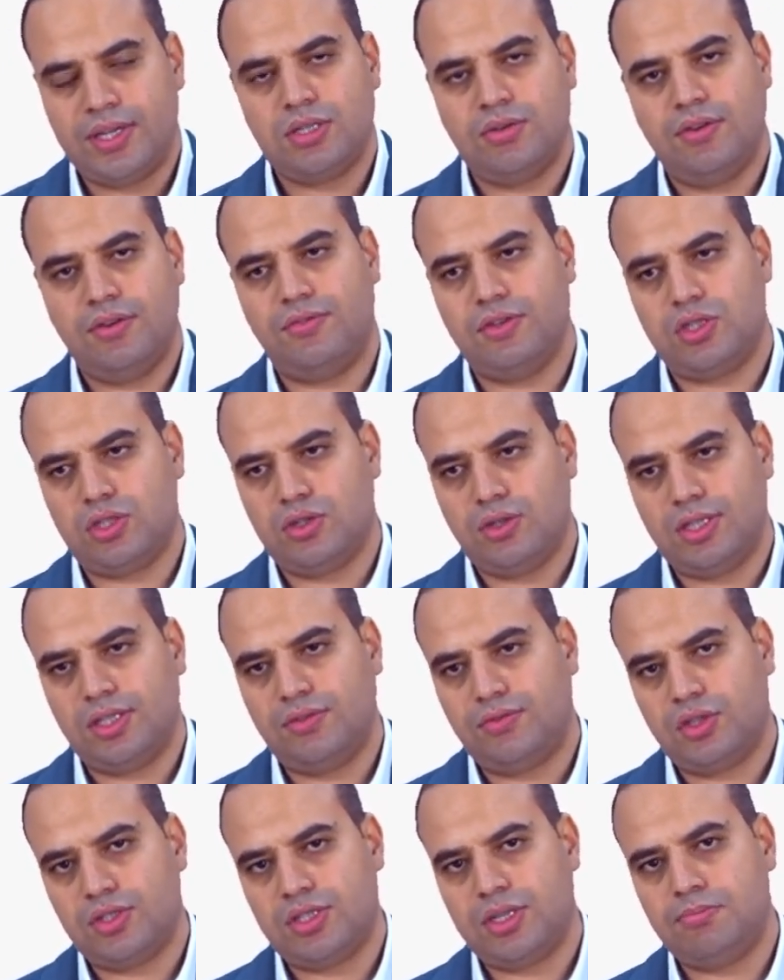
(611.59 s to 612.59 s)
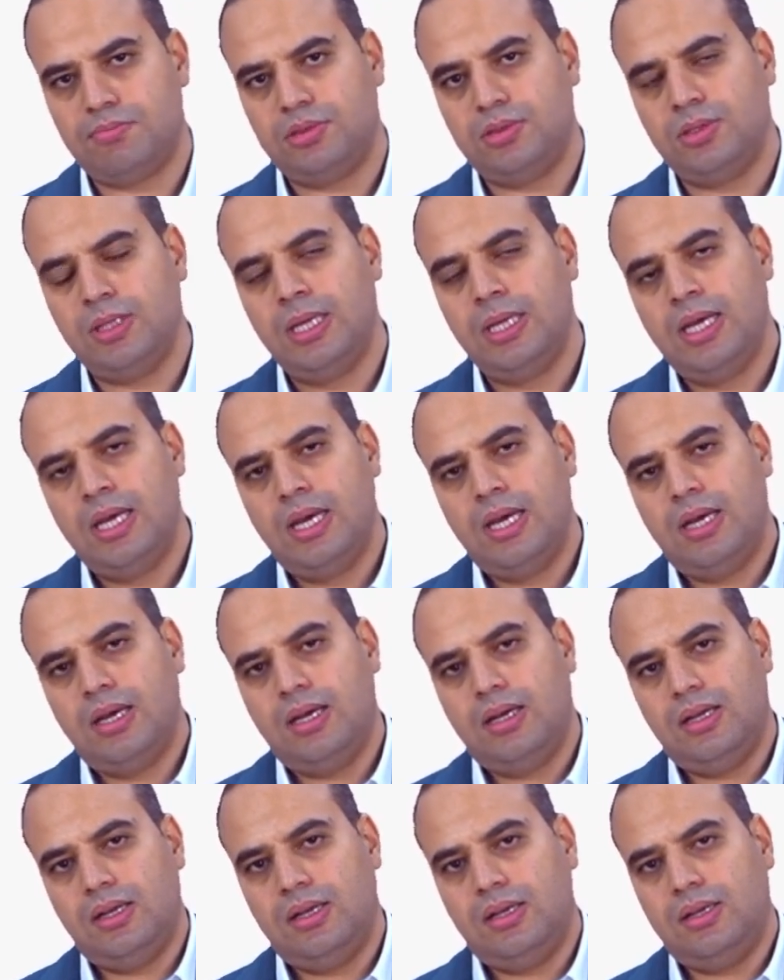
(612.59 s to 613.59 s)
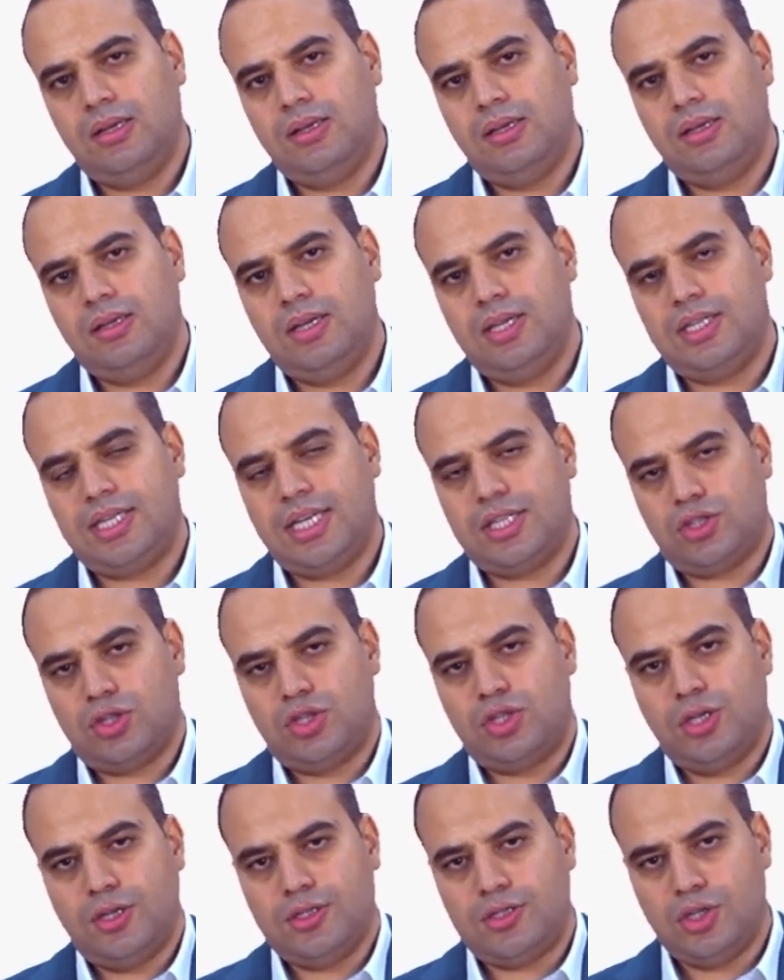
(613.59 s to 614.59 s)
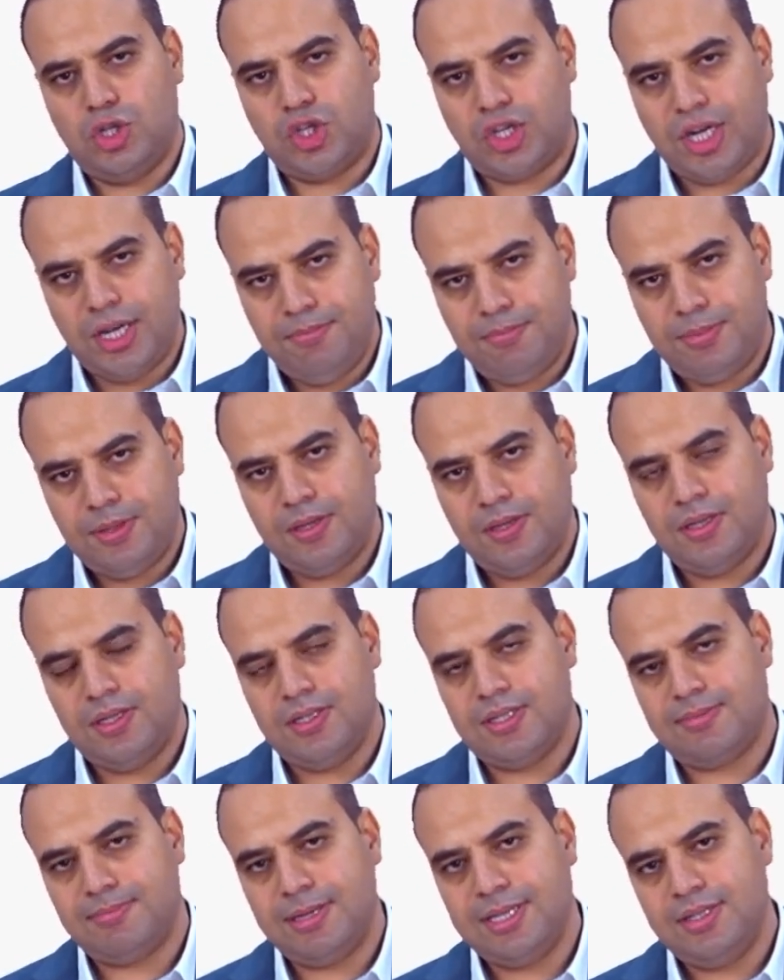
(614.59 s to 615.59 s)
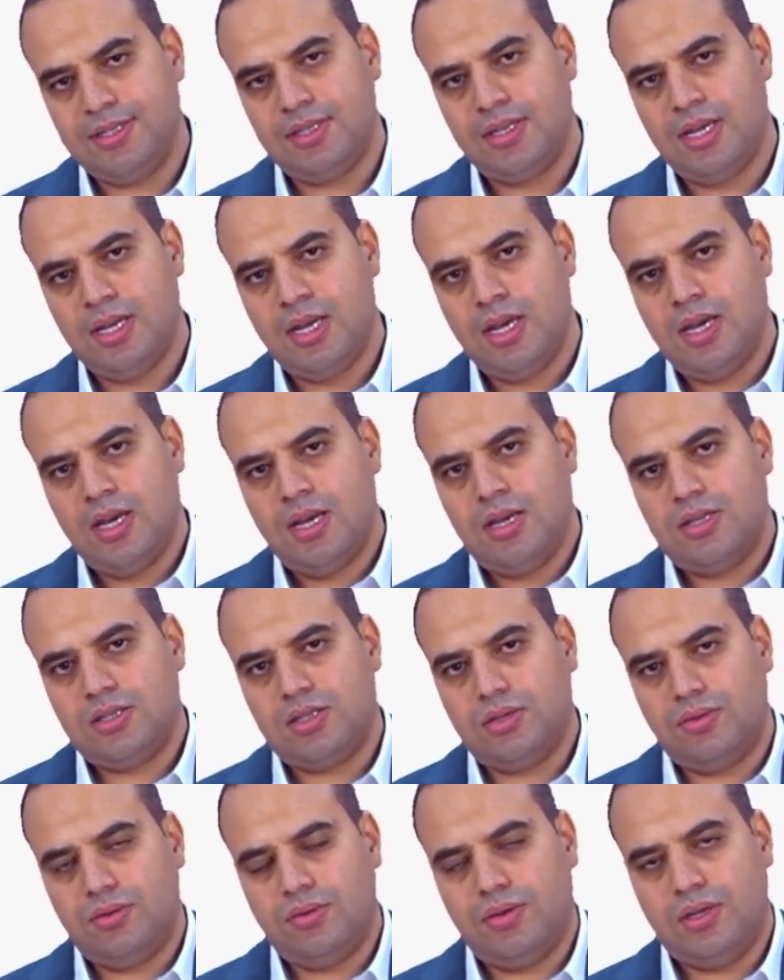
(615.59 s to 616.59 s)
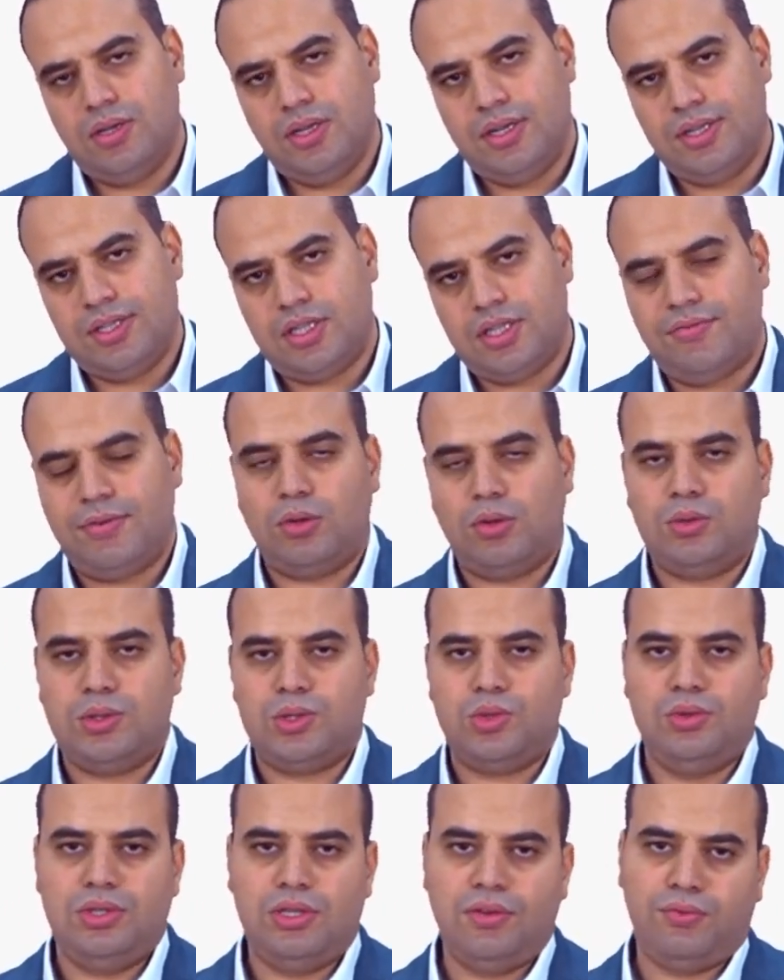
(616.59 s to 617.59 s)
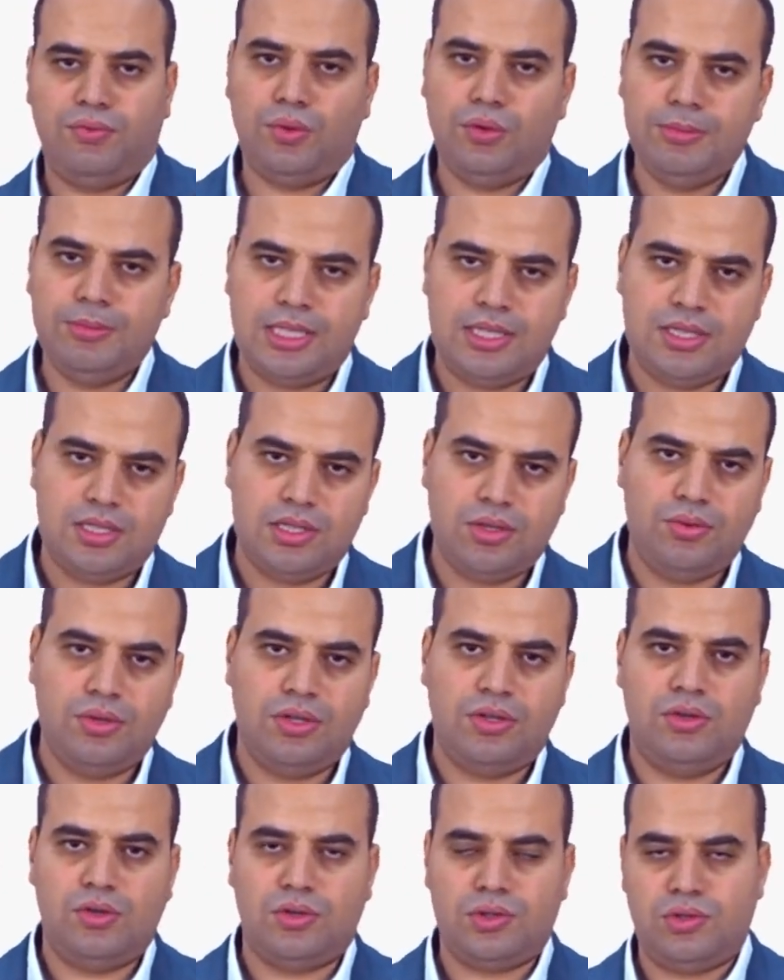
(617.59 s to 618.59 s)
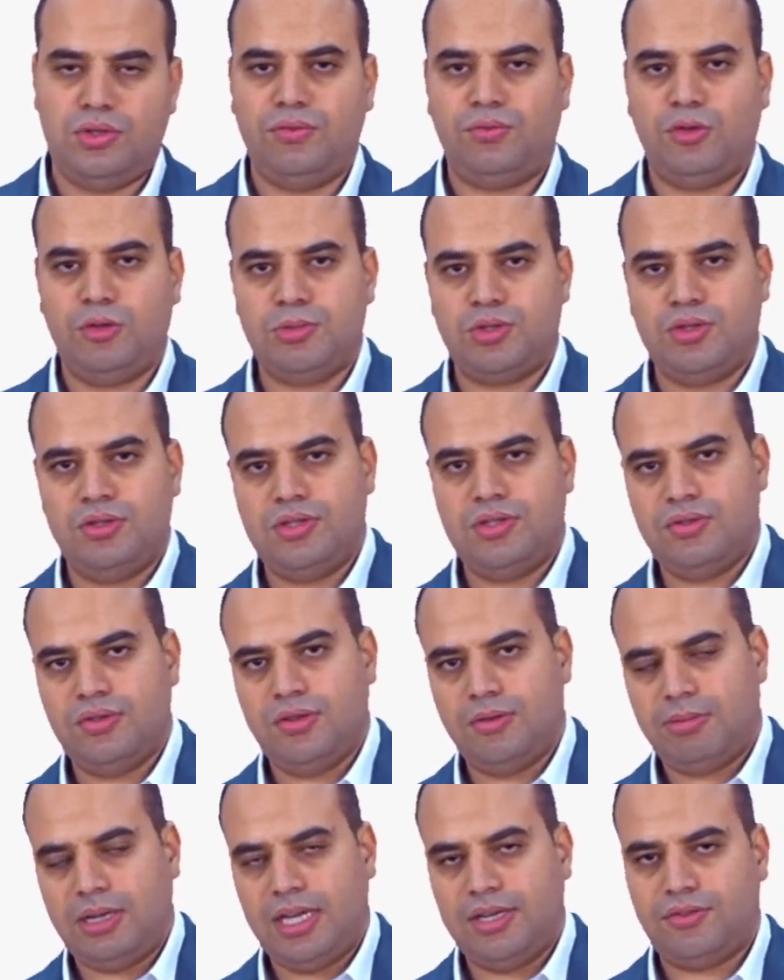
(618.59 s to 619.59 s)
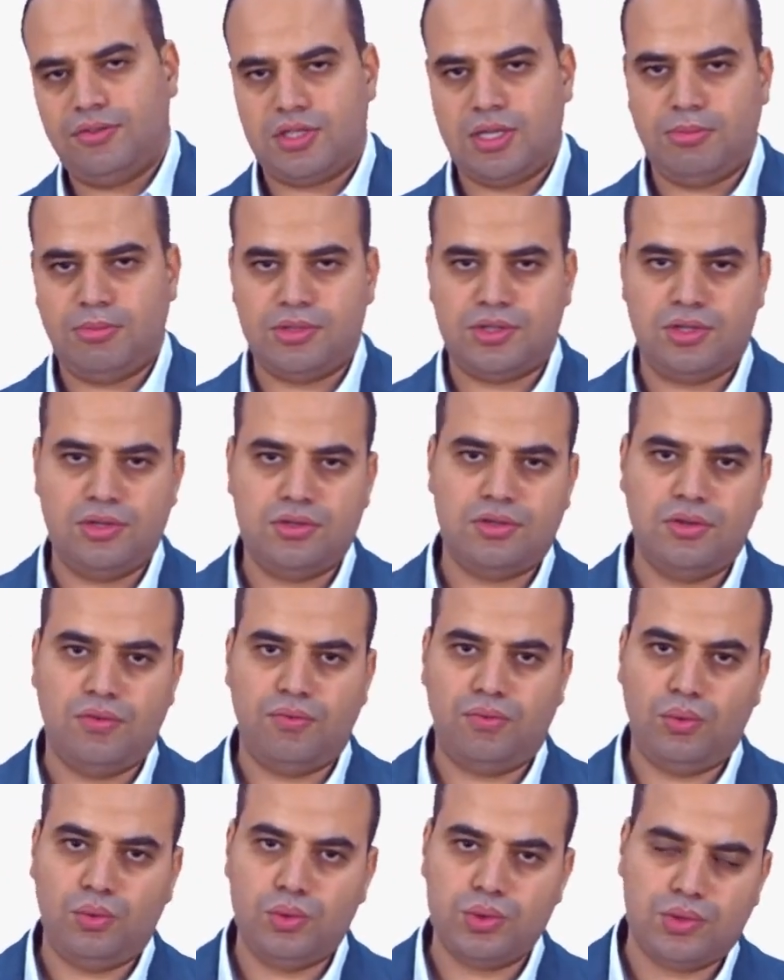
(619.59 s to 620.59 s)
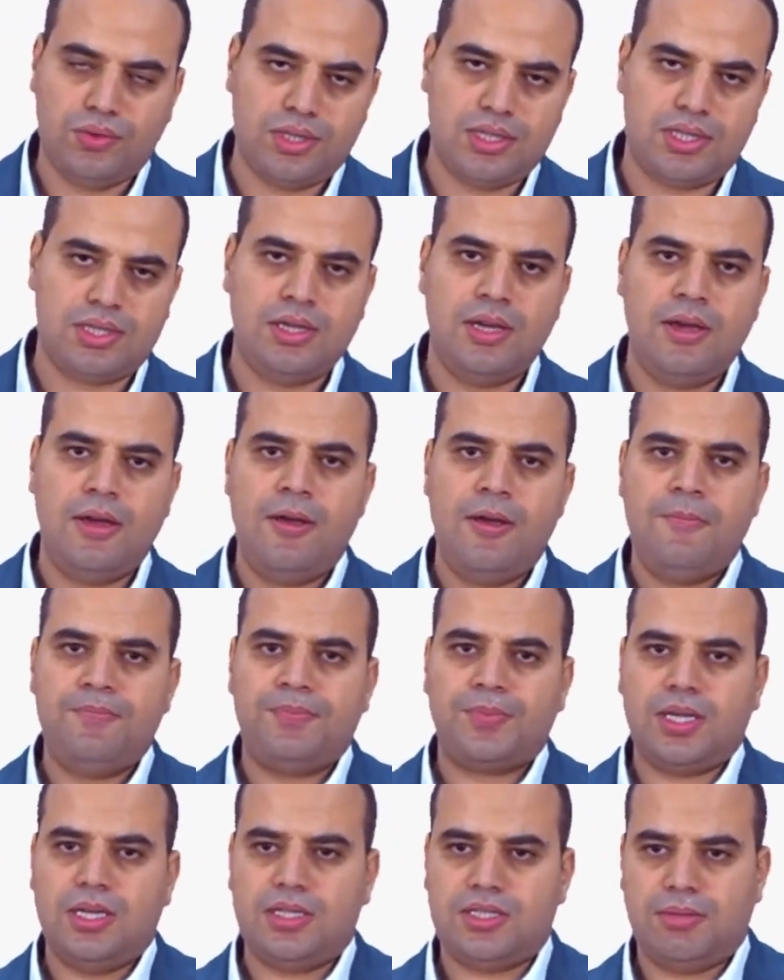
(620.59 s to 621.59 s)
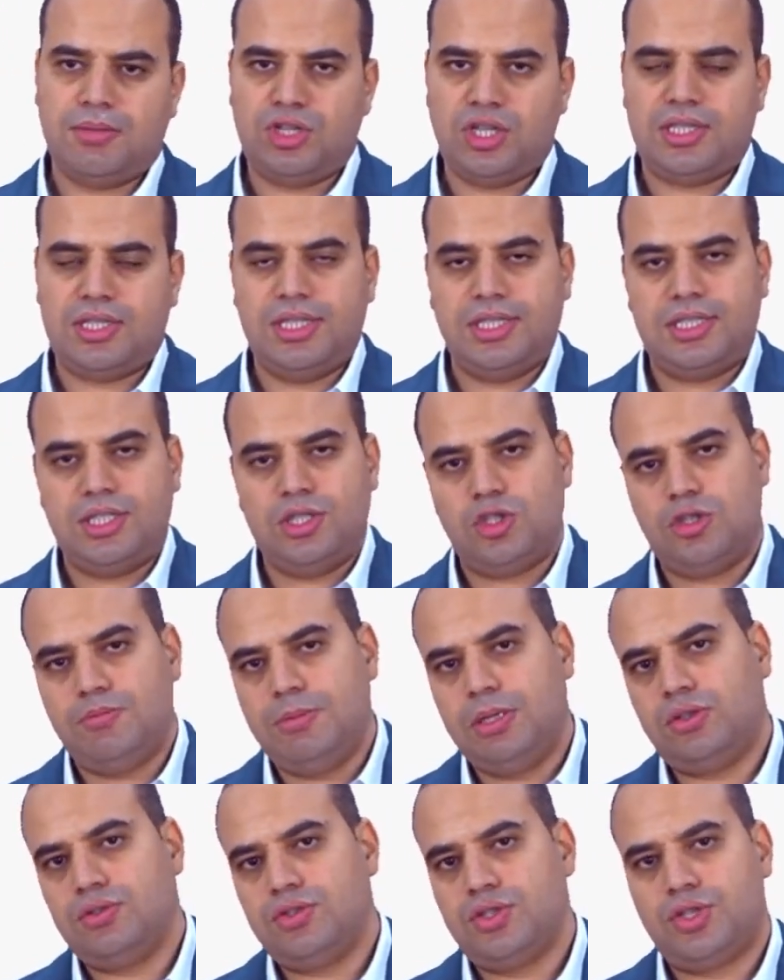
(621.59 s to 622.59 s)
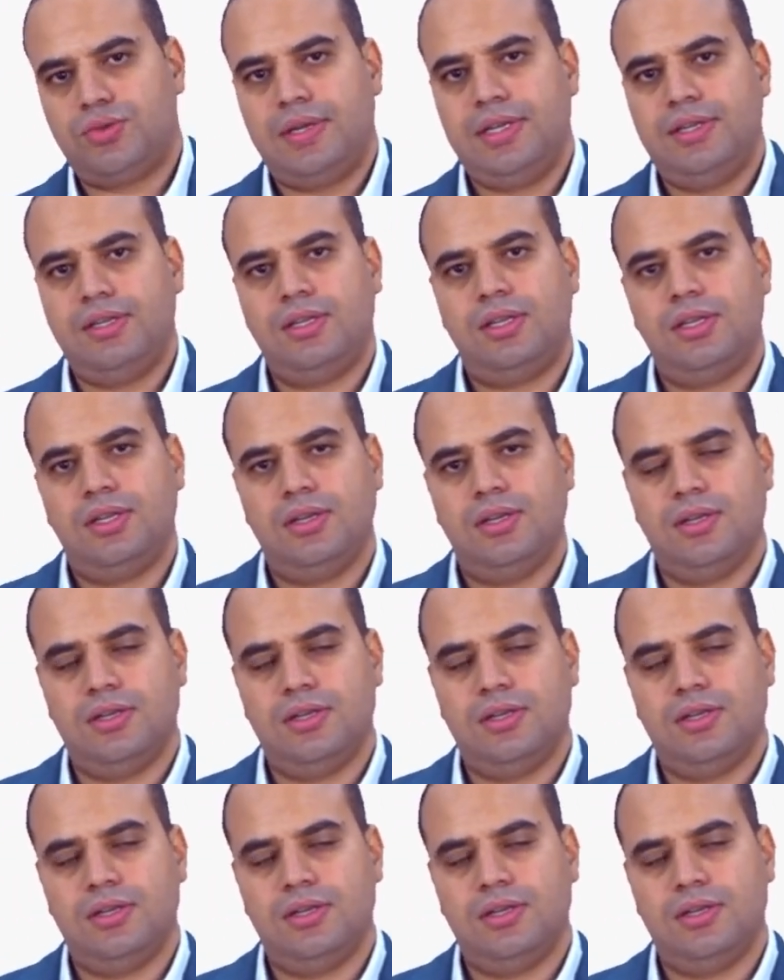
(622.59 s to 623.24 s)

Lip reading: So if a solid, for example, it has a certain shape in space, so it is difficult to deform it. So in order to deform it, you need to apply, for example, certain force on this subject, and it is to be constrained.